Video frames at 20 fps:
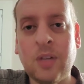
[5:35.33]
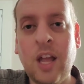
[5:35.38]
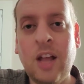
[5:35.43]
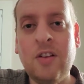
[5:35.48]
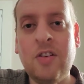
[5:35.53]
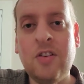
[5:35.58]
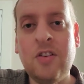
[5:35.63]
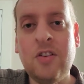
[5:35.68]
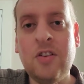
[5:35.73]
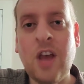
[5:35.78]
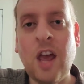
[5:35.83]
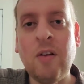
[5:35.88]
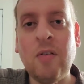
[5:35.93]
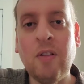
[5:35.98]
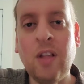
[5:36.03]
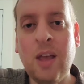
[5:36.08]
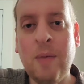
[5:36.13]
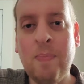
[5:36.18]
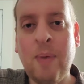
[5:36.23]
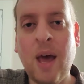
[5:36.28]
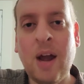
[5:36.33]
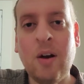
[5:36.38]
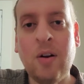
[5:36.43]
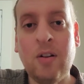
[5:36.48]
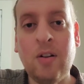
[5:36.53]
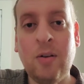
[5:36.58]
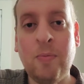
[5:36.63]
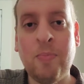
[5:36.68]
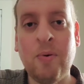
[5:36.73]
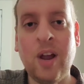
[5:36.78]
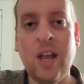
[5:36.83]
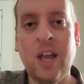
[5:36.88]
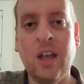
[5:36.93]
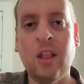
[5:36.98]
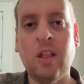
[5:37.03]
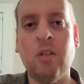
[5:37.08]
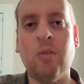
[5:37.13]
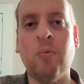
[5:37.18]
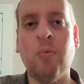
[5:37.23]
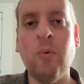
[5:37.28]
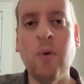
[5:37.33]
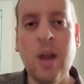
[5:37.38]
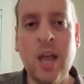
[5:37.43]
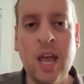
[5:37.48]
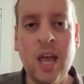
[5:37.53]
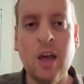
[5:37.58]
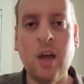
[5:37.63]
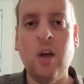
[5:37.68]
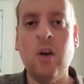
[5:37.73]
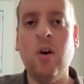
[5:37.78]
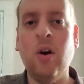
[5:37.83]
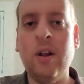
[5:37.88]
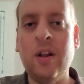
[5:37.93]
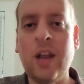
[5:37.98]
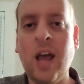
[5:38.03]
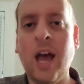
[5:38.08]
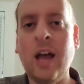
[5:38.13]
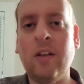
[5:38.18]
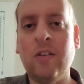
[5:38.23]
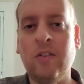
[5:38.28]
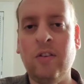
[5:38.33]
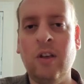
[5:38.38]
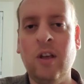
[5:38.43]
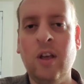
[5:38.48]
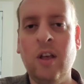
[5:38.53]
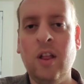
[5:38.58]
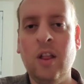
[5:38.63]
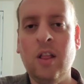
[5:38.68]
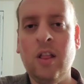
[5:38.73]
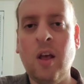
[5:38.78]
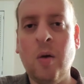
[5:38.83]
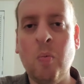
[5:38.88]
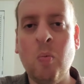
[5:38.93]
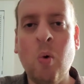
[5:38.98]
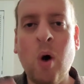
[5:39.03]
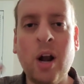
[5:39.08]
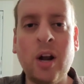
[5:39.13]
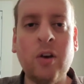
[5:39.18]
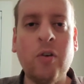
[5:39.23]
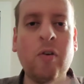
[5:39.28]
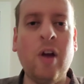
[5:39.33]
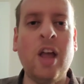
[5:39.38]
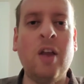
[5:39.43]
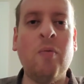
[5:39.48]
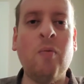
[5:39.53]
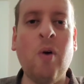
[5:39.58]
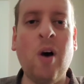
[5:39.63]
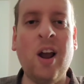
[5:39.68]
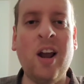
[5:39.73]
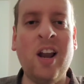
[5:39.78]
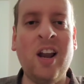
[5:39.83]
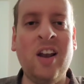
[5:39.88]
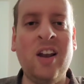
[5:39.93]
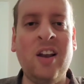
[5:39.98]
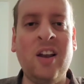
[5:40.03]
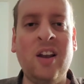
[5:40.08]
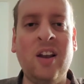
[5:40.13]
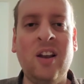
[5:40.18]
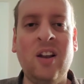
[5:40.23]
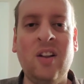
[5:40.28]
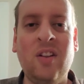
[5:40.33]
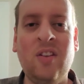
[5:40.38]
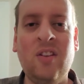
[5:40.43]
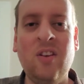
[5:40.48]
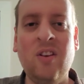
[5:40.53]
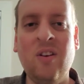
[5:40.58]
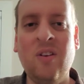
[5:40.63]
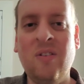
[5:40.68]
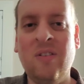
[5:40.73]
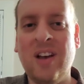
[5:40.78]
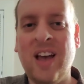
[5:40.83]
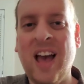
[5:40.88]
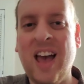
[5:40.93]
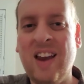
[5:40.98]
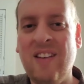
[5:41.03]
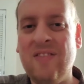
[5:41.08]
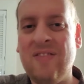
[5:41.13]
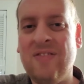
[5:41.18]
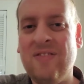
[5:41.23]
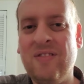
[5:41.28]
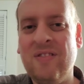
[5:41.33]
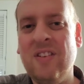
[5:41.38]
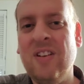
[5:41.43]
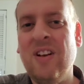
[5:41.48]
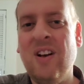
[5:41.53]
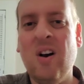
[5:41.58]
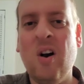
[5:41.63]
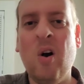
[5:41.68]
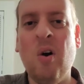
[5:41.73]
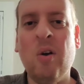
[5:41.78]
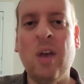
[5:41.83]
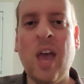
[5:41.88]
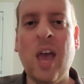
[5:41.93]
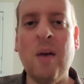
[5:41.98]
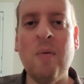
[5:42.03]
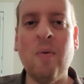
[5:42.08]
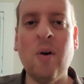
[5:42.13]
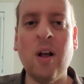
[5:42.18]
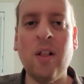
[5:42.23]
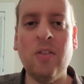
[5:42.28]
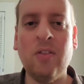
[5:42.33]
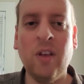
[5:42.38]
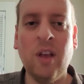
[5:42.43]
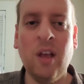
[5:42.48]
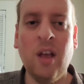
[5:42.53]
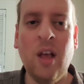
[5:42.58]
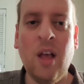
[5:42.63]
it's generally better to bring 3 good decks than 1 great one and 2 kind of okay ones.